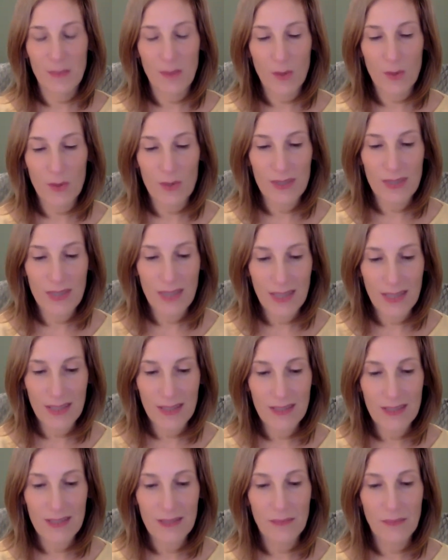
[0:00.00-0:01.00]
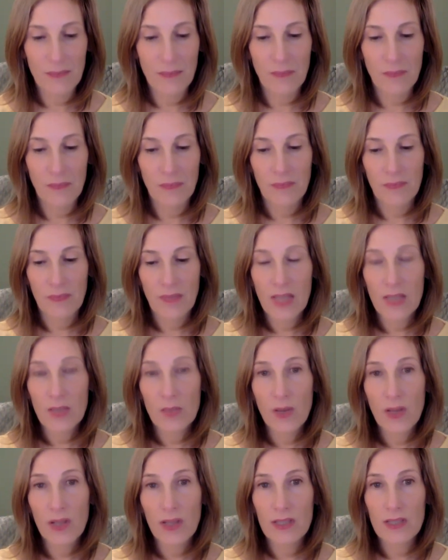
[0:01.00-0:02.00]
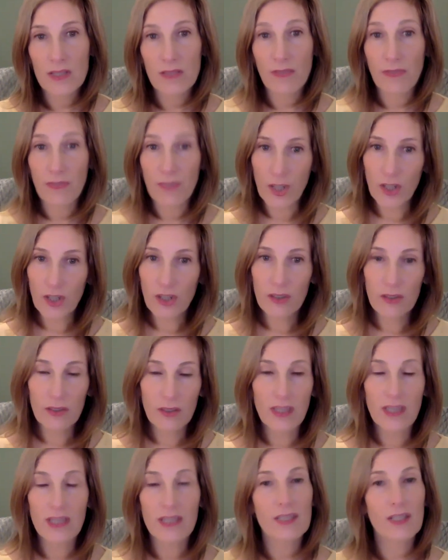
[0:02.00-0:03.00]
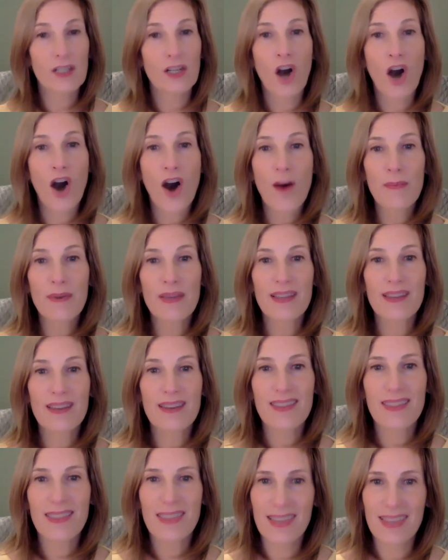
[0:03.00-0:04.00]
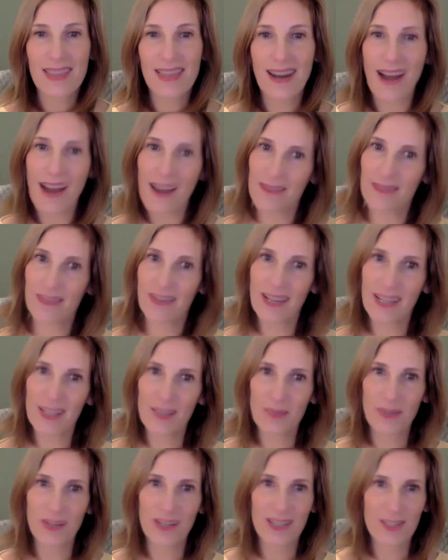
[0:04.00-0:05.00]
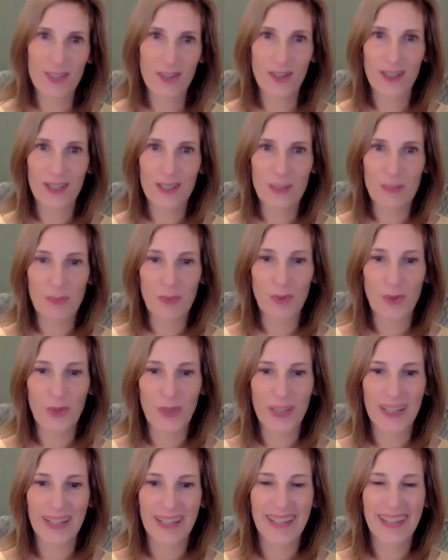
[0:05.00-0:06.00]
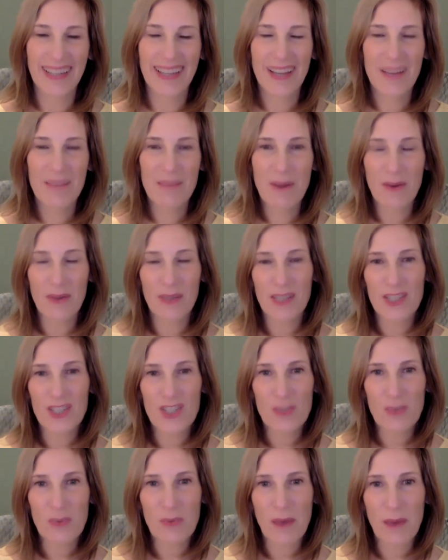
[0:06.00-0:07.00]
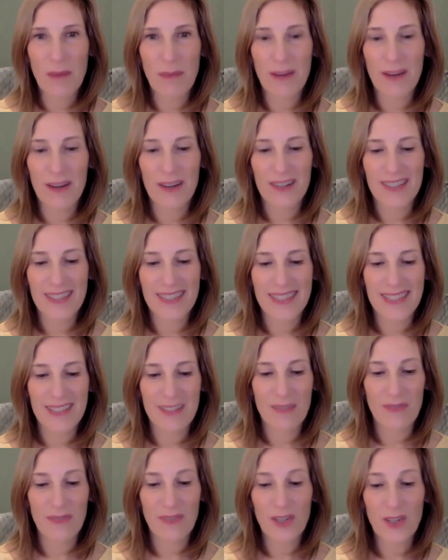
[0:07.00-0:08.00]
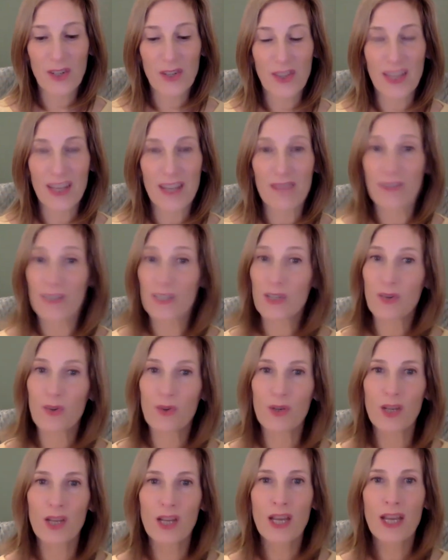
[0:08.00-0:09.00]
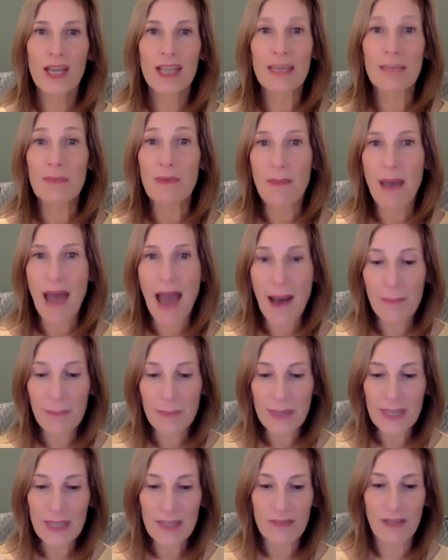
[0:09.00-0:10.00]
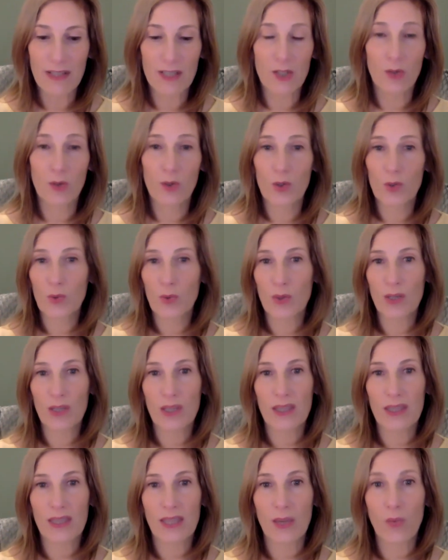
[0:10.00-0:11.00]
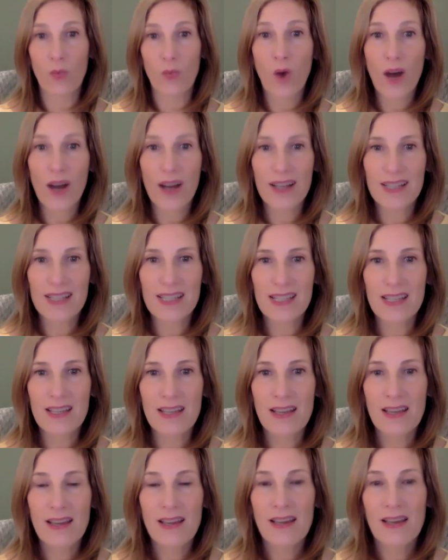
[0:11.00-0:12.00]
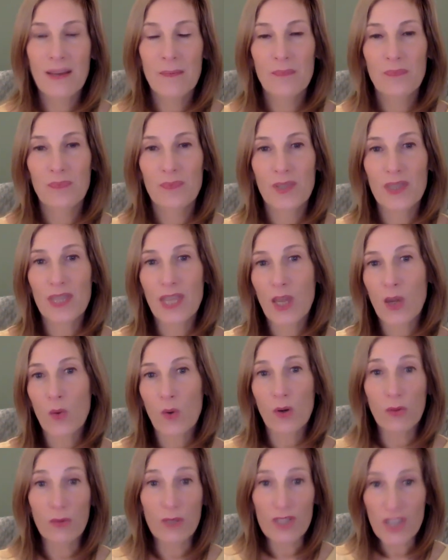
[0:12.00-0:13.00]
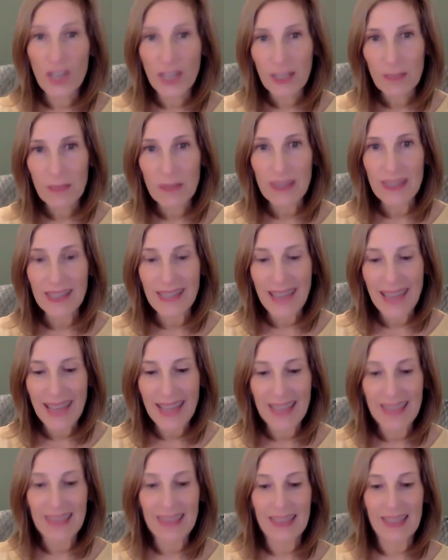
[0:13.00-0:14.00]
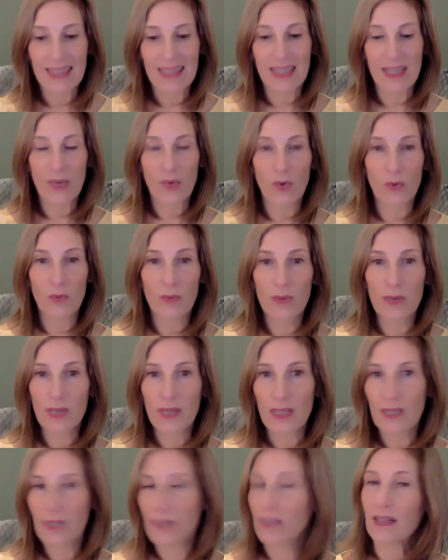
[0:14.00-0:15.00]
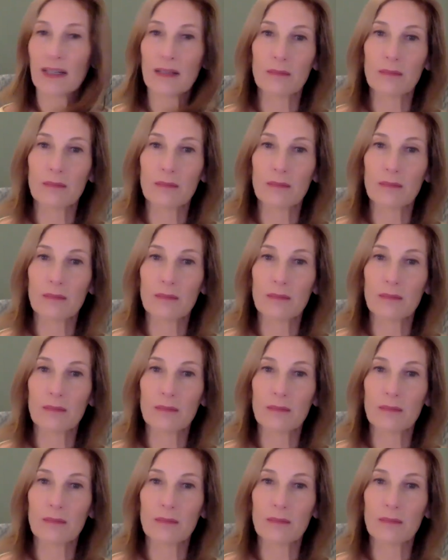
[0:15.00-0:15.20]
Those things, as well as fear, I think is a common thing that I find when I start exploring my relationship with my parents. Fear that if I don't keep them happy, if I don't do what they want, that they will reject me again, that there will be